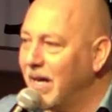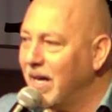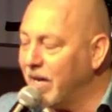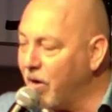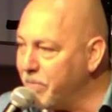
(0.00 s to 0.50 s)

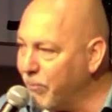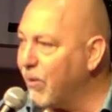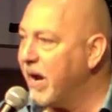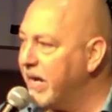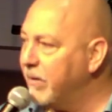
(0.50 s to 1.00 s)
And I
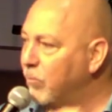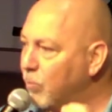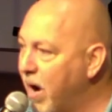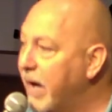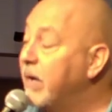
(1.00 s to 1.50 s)
prayed
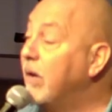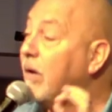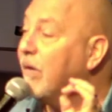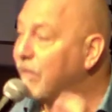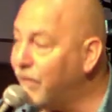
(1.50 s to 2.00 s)
one
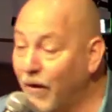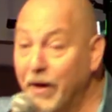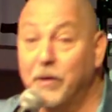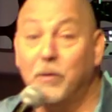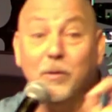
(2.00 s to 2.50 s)

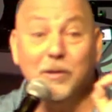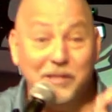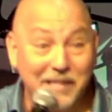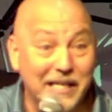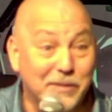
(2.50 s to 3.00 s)
final,
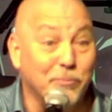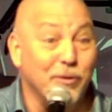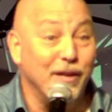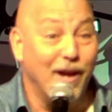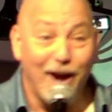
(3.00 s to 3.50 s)

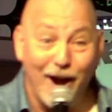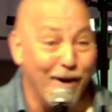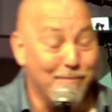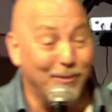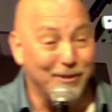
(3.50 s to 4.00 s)
desperate,
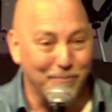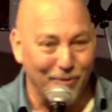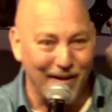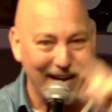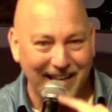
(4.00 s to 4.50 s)
hopeless
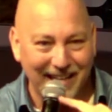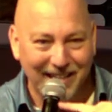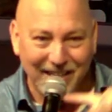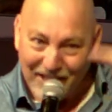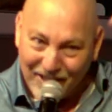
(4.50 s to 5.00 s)
prayer
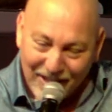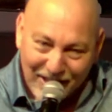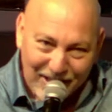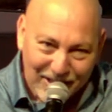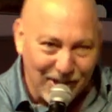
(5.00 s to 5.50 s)

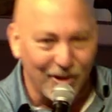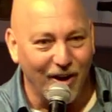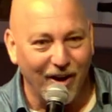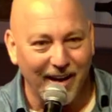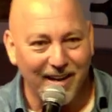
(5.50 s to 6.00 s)
to
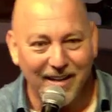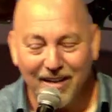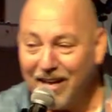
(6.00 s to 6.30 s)
God.